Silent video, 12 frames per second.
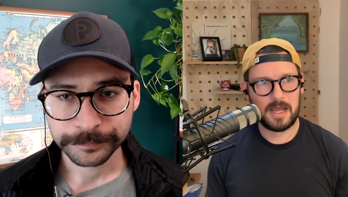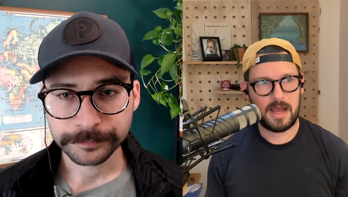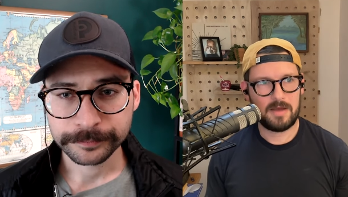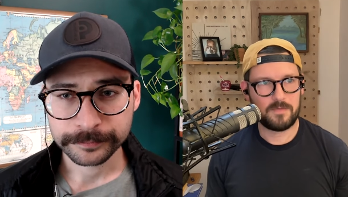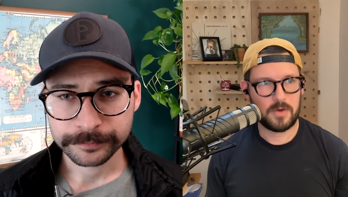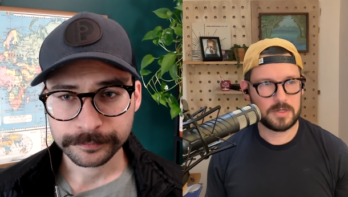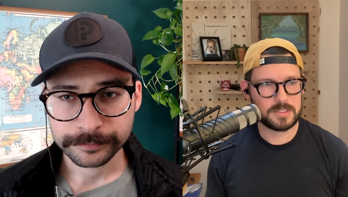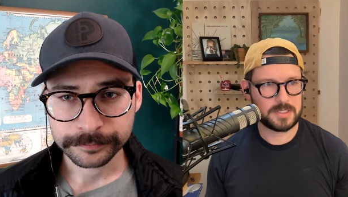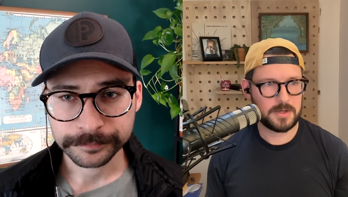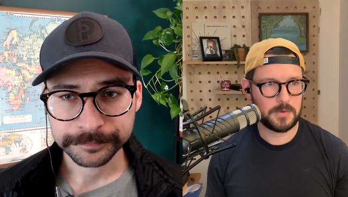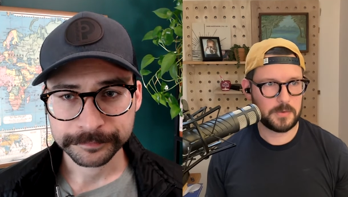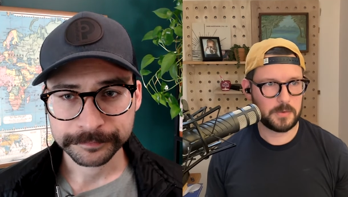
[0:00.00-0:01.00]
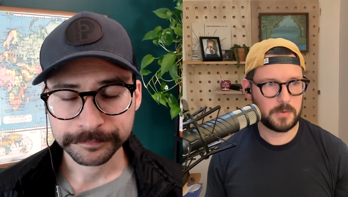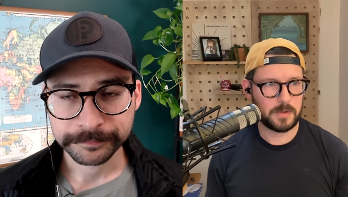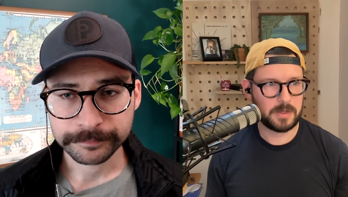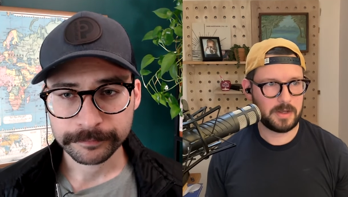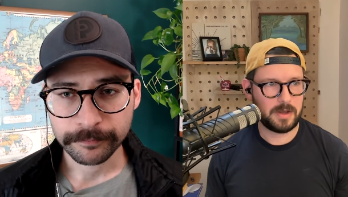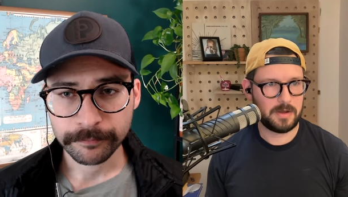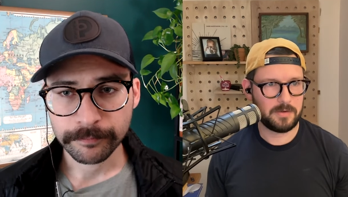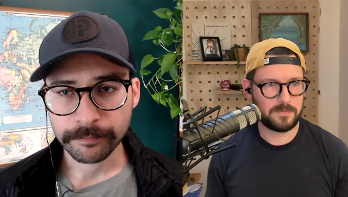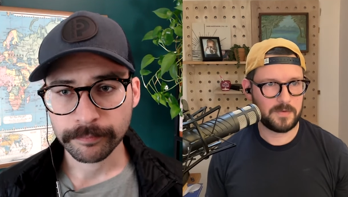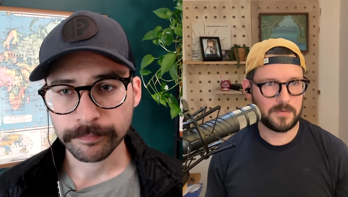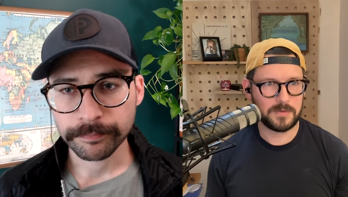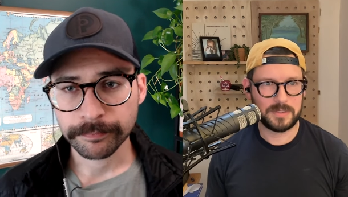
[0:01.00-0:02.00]
Speaker 1: I've also uh,
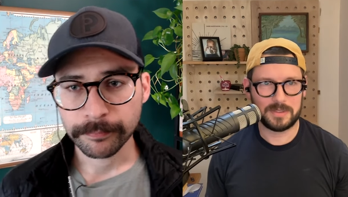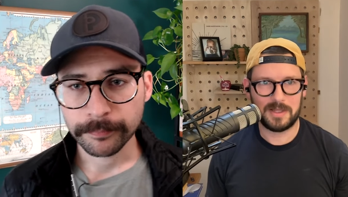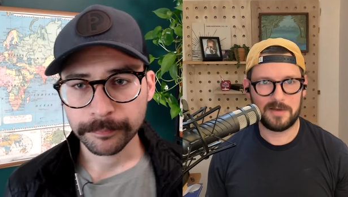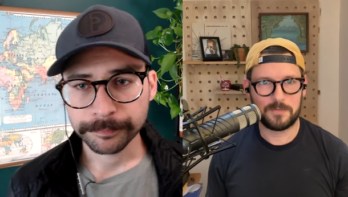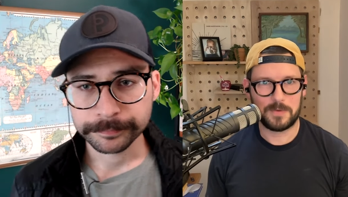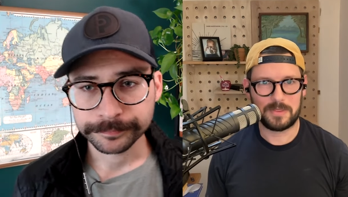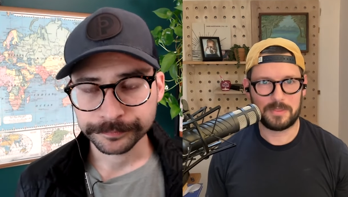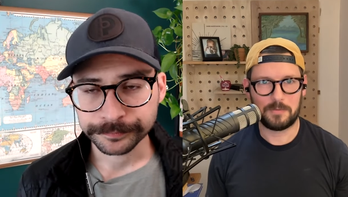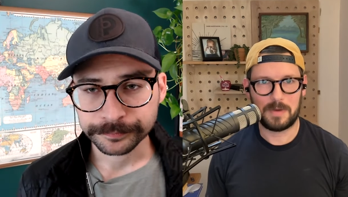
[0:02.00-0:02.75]
fallen in love with the